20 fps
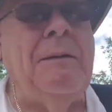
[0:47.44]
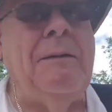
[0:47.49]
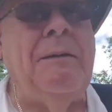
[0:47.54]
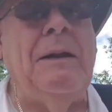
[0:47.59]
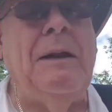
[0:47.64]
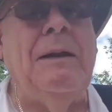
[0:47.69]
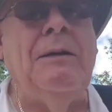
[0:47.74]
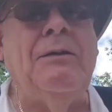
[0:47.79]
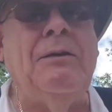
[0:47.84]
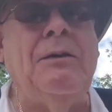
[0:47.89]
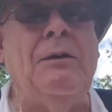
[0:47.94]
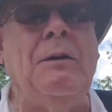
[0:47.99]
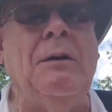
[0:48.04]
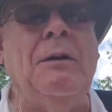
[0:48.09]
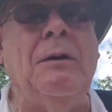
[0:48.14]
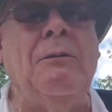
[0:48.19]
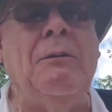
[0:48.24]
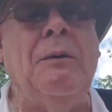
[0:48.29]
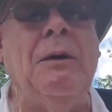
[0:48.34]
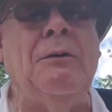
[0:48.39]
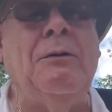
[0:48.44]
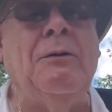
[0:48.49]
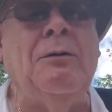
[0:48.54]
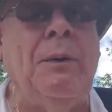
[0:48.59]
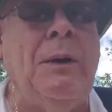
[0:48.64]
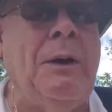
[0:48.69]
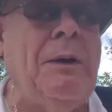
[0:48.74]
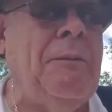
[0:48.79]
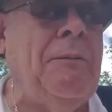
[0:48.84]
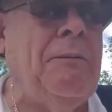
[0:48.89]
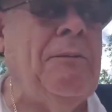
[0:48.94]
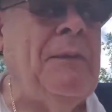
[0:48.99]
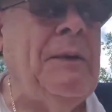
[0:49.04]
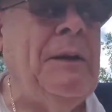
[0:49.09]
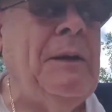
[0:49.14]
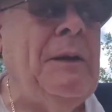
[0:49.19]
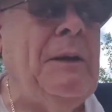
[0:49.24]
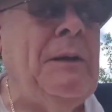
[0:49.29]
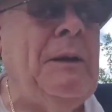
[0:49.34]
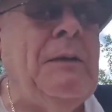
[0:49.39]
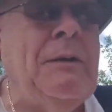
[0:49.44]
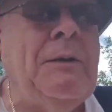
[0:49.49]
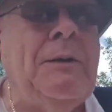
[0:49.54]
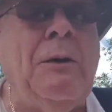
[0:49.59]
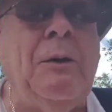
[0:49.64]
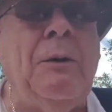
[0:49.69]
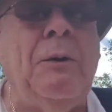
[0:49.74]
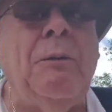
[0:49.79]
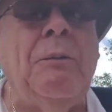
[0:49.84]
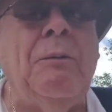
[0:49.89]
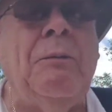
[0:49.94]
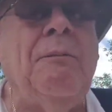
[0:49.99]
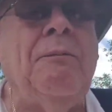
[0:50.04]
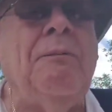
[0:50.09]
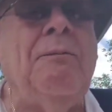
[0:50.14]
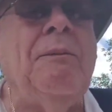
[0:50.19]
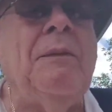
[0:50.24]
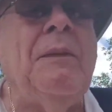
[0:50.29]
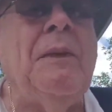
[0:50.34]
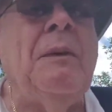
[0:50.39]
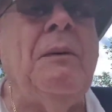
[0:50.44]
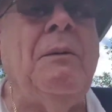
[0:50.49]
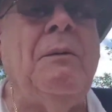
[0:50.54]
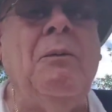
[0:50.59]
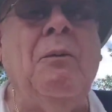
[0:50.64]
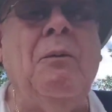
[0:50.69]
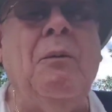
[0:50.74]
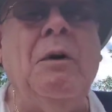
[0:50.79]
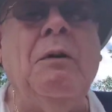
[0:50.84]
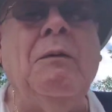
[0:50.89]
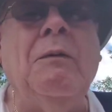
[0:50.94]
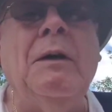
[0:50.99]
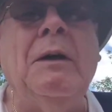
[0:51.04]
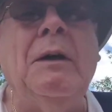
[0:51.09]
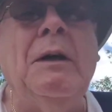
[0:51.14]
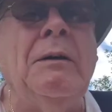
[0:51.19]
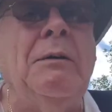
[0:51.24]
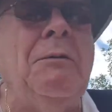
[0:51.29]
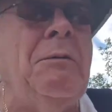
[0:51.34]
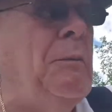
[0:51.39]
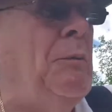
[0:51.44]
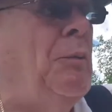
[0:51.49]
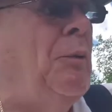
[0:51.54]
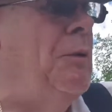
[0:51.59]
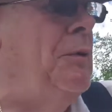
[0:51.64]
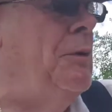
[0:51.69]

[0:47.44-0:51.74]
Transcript: that's turned out well as well. So, what have I got to report